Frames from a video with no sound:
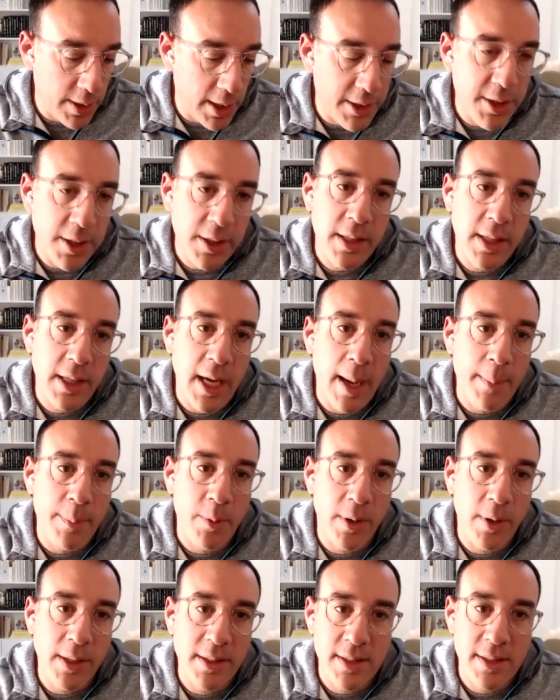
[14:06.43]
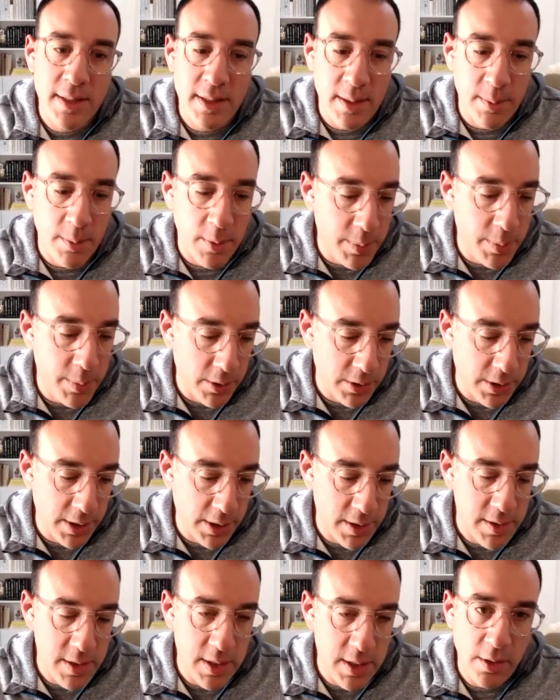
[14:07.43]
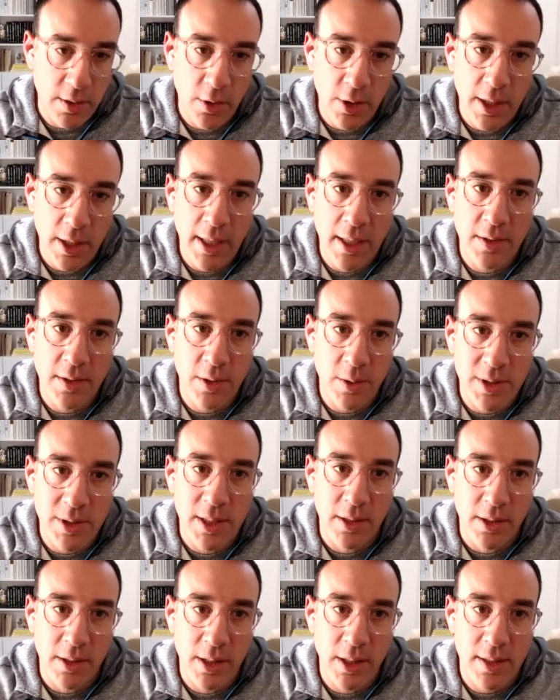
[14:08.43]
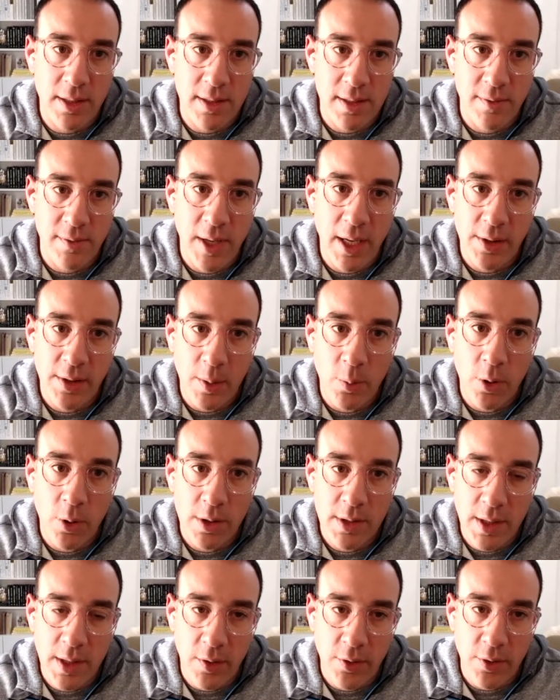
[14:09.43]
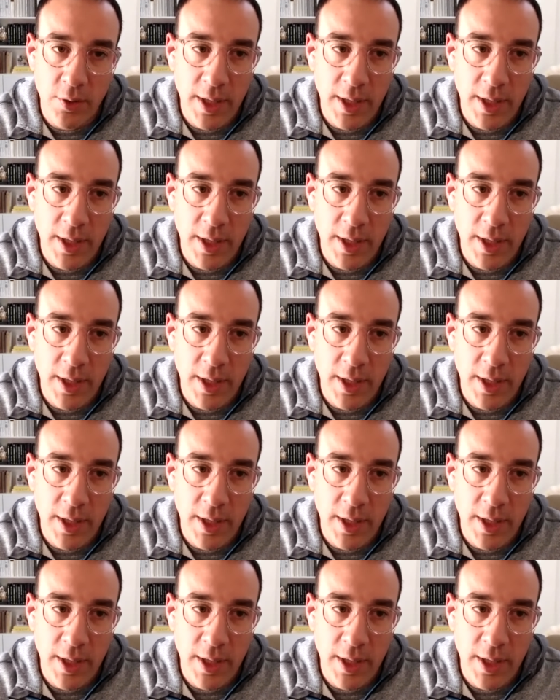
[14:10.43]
I think the operating system of buildings and looking at the utilities of how they work together.